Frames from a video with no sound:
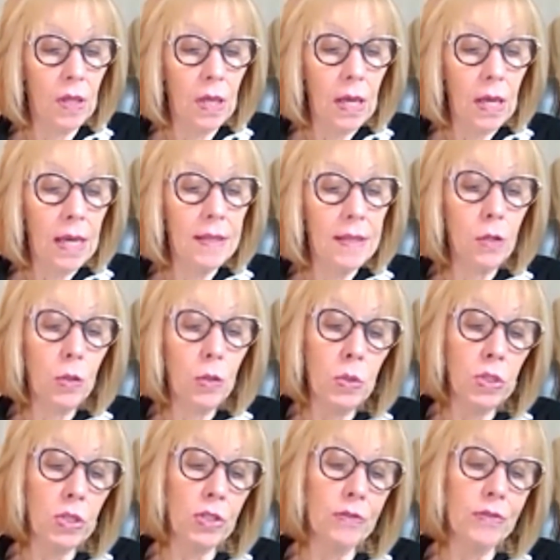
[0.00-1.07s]
And then who
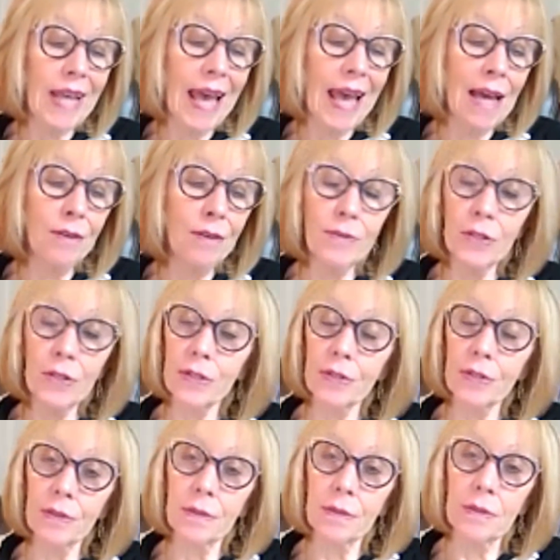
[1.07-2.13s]
serves after?
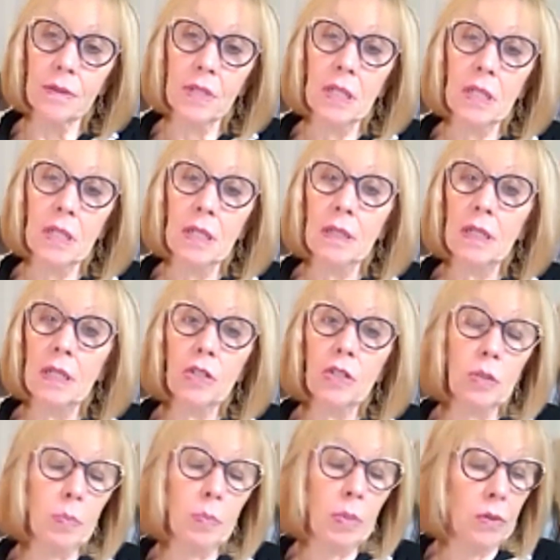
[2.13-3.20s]
It
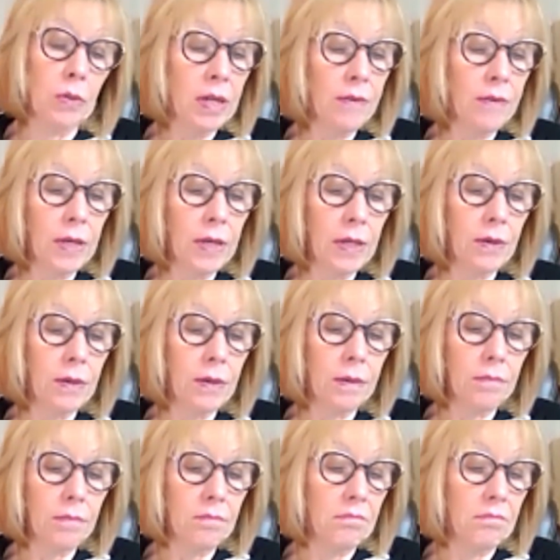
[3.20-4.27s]
could be a renovator,